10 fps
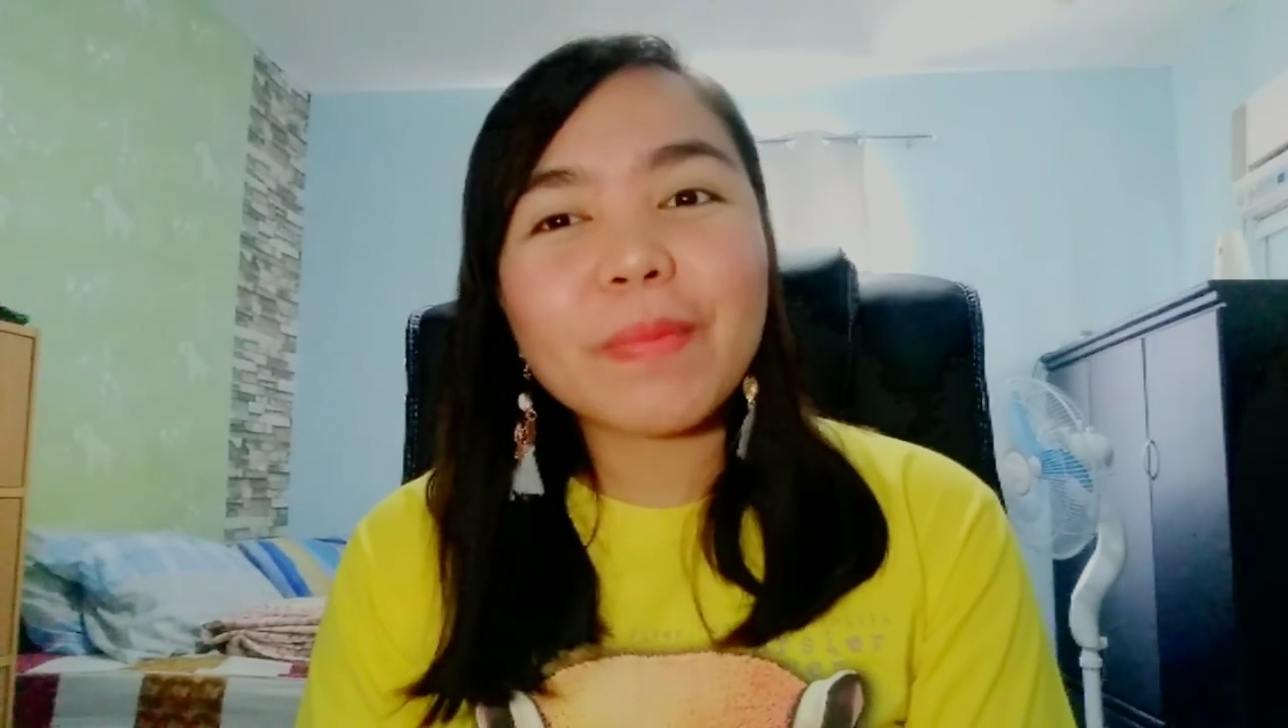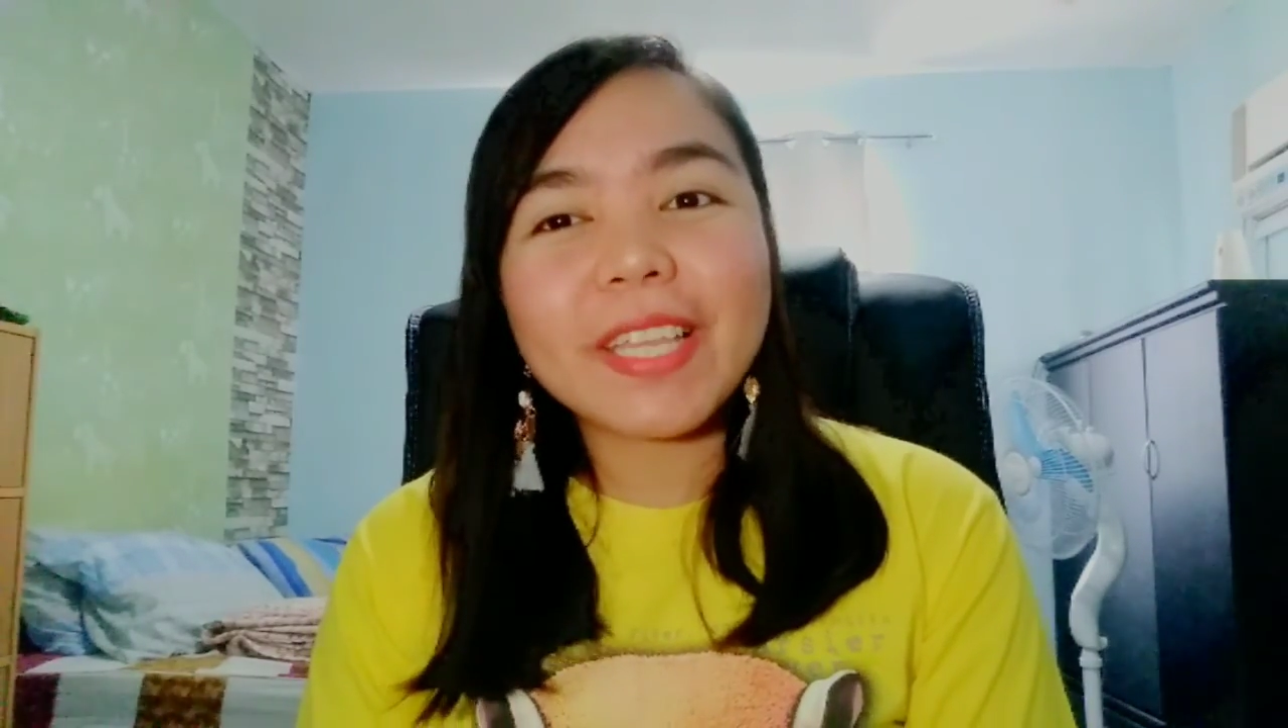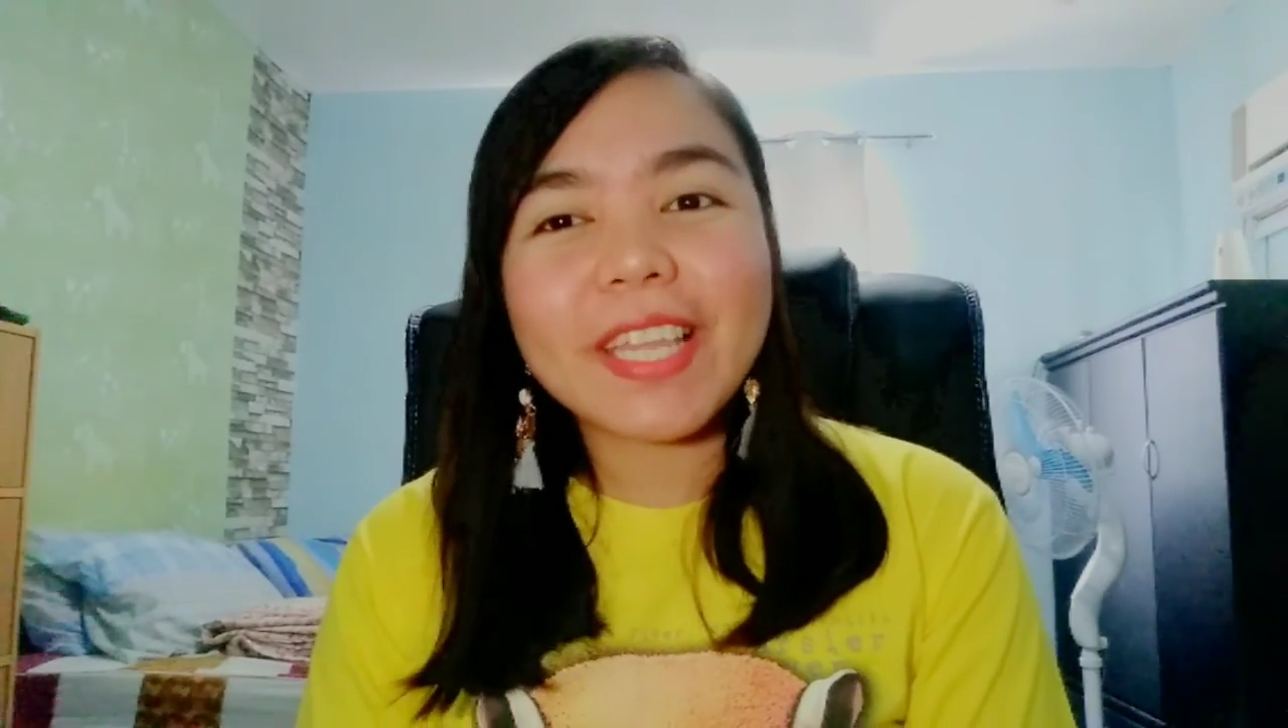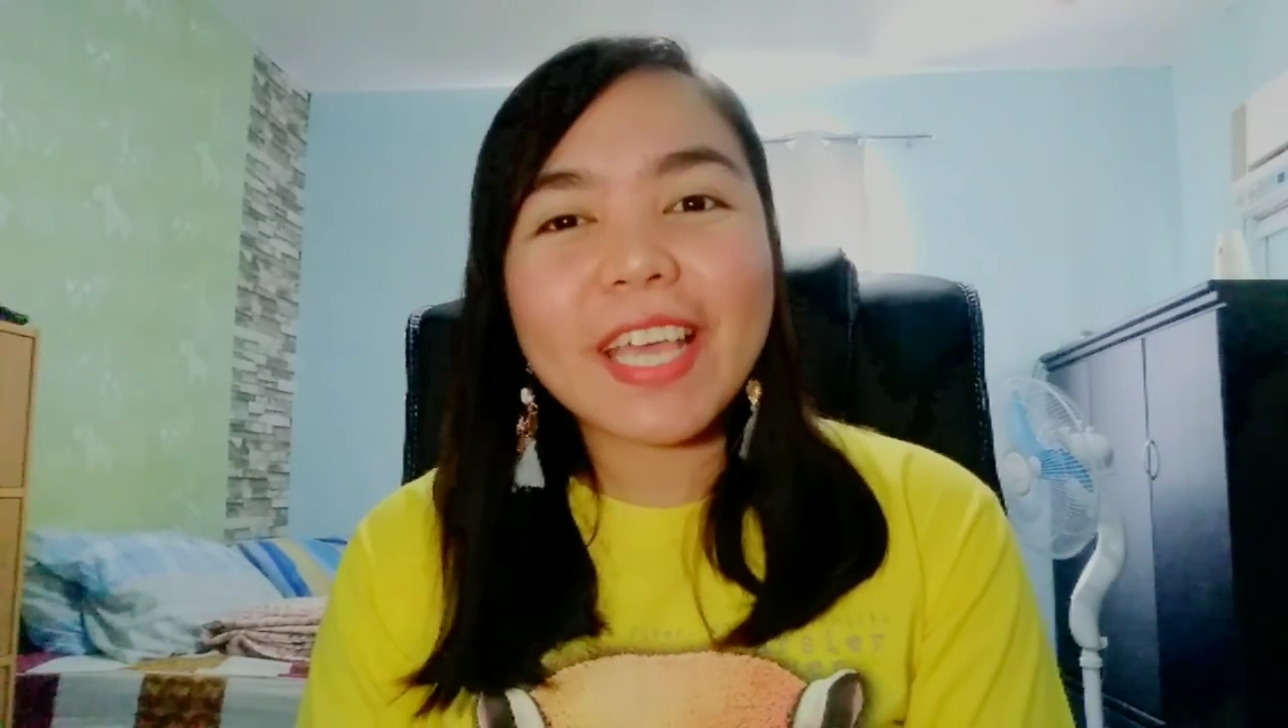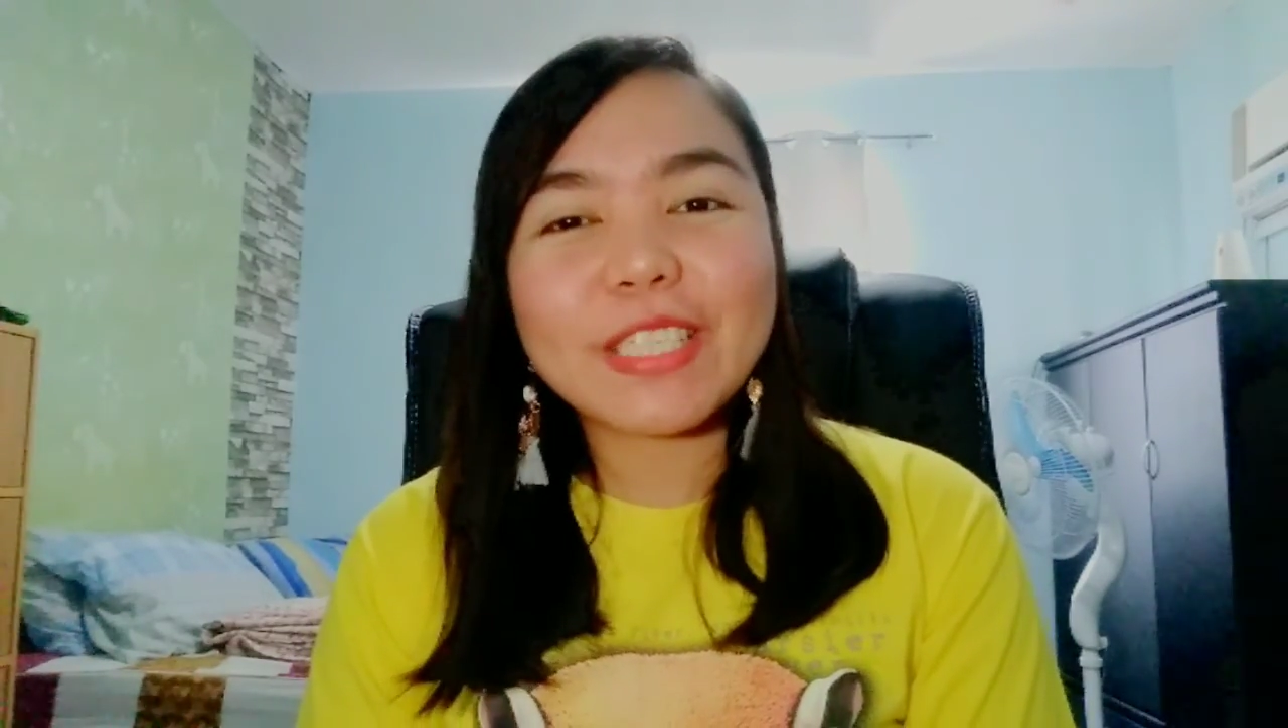
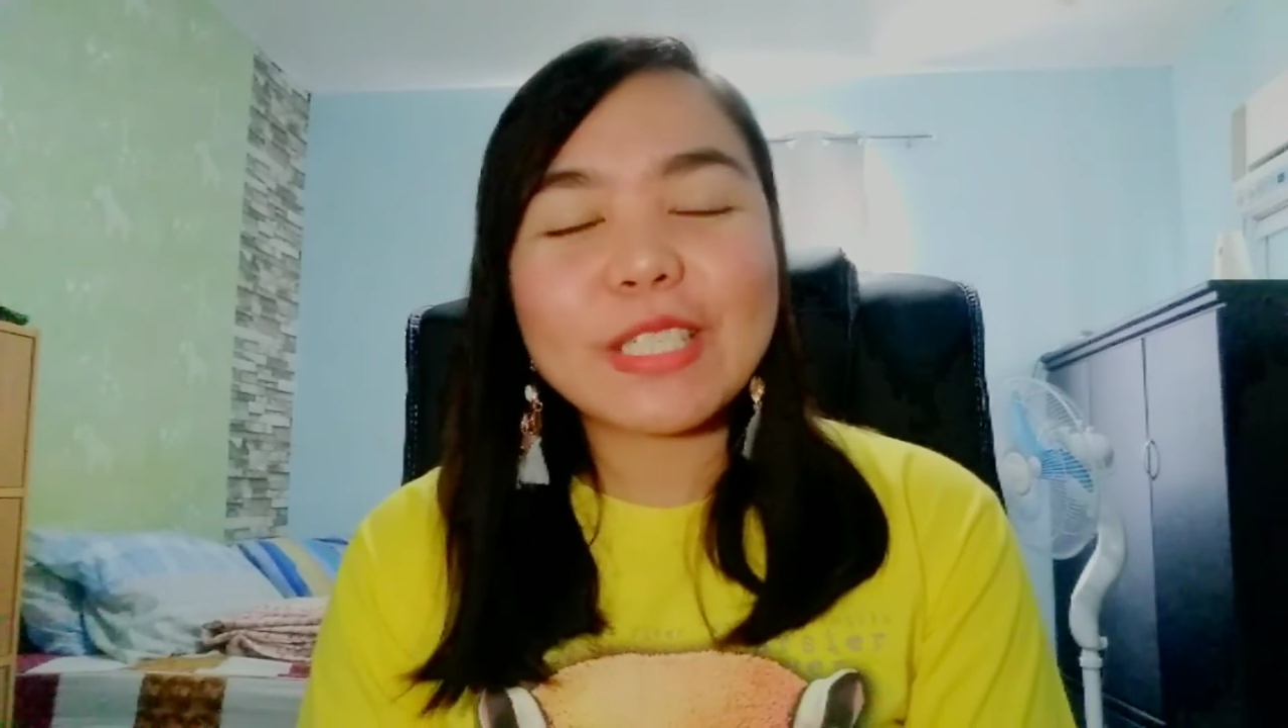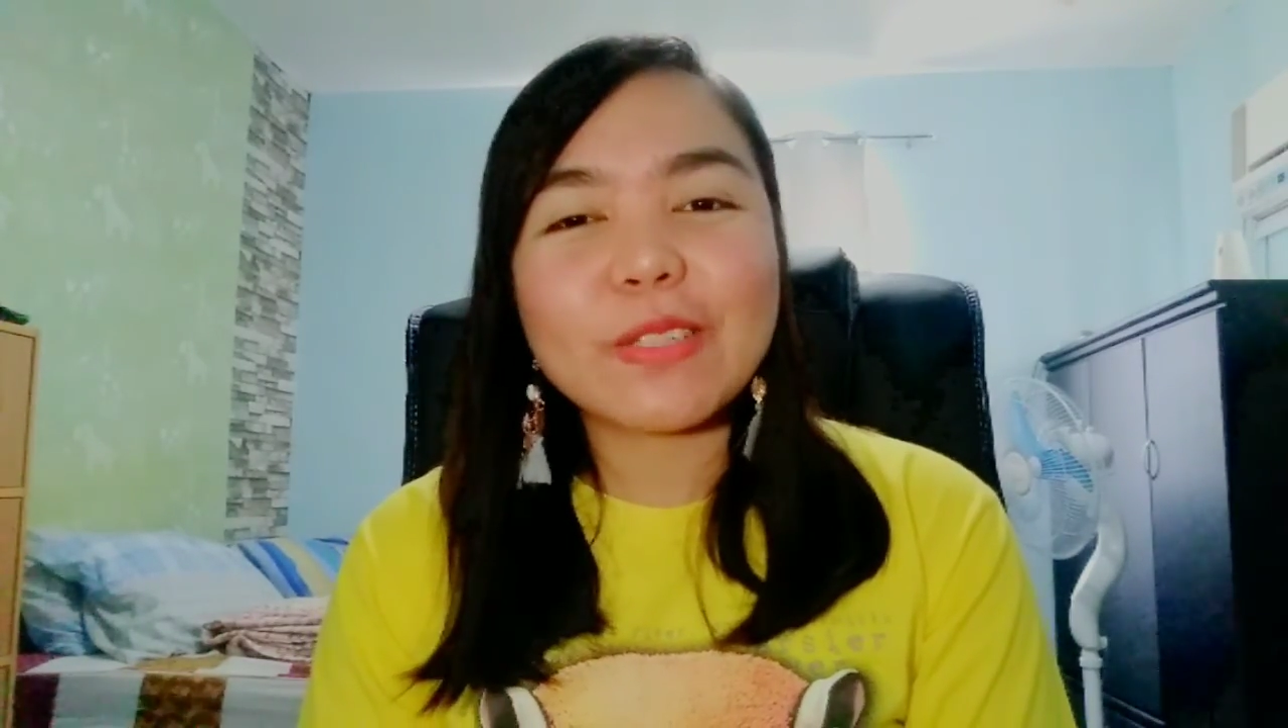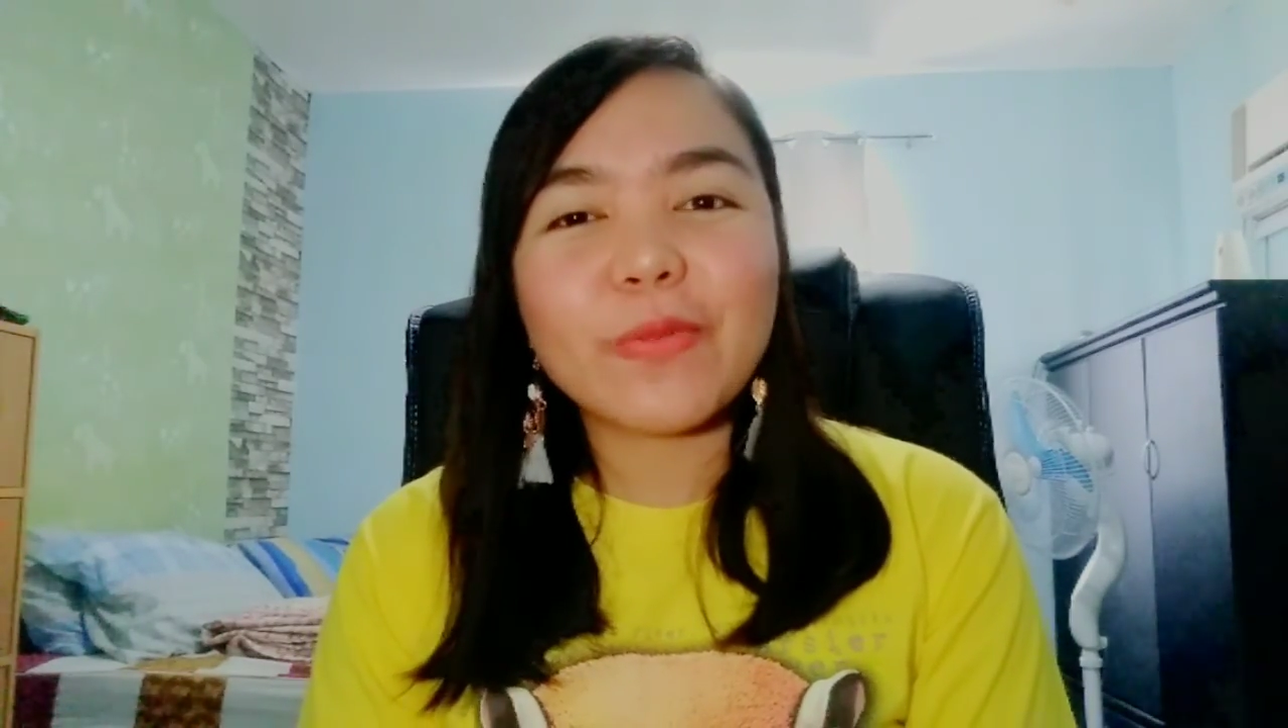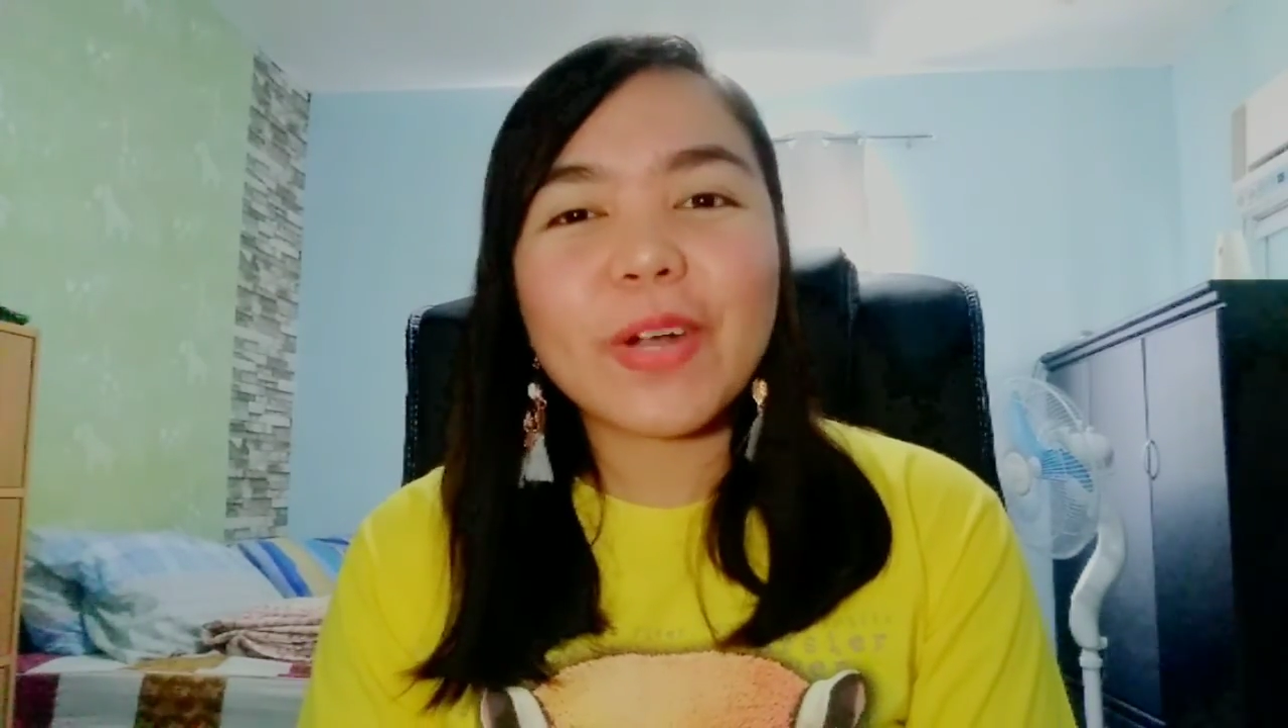my next